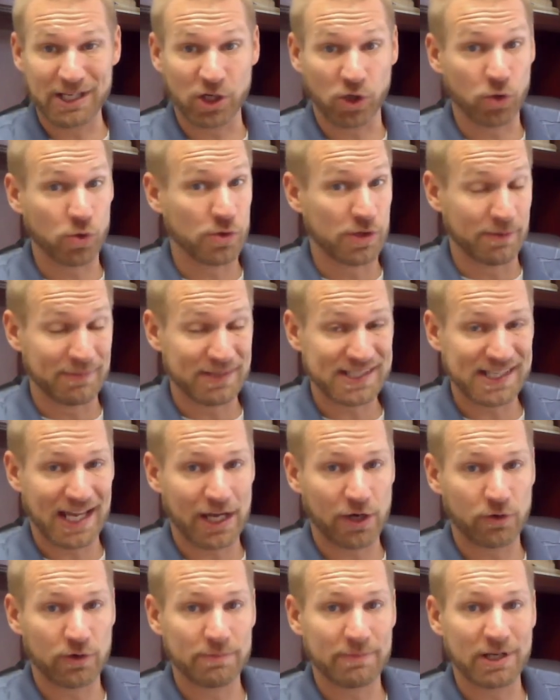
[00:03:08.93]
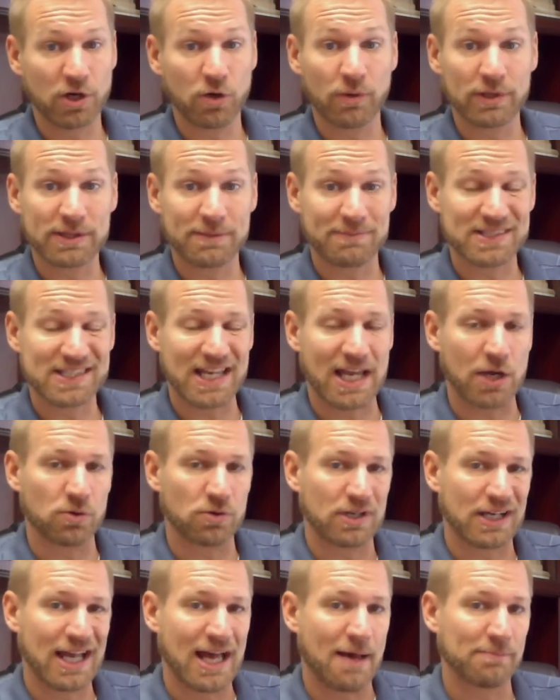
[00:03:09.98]
or who the Messiah would be, or what the Messiah
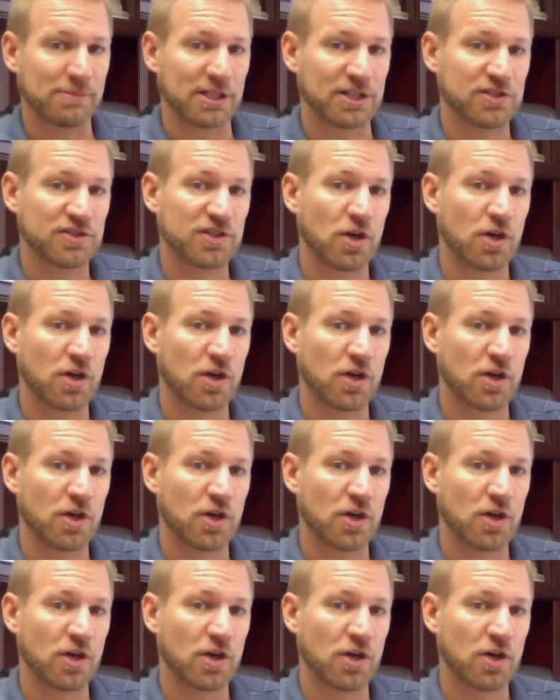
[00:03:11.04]
would accomplish.